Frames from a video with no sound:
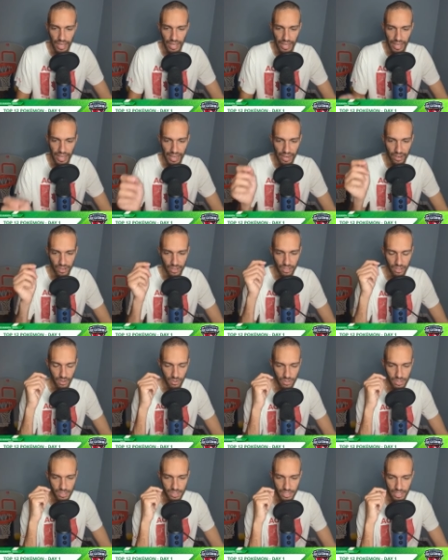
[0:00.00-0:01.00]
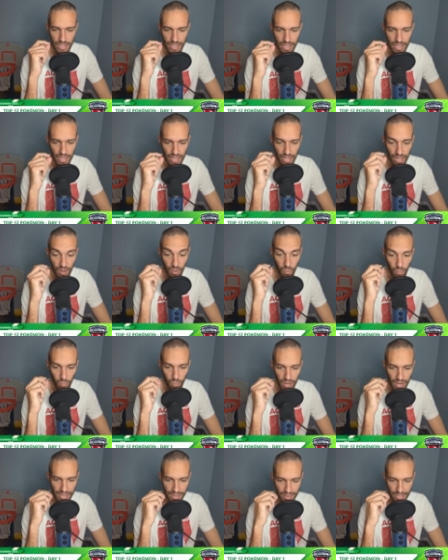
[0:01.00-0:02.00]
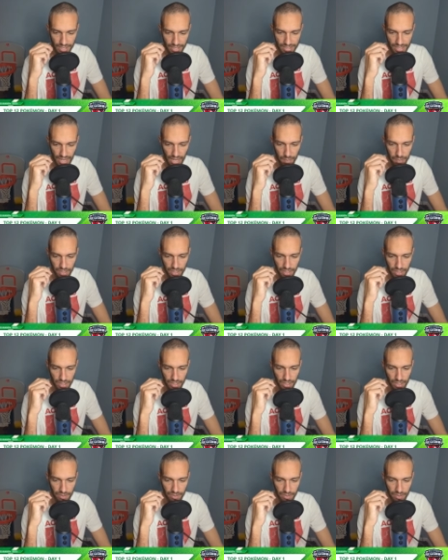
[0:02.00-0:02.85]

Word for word: Ariados, what I think is happening here,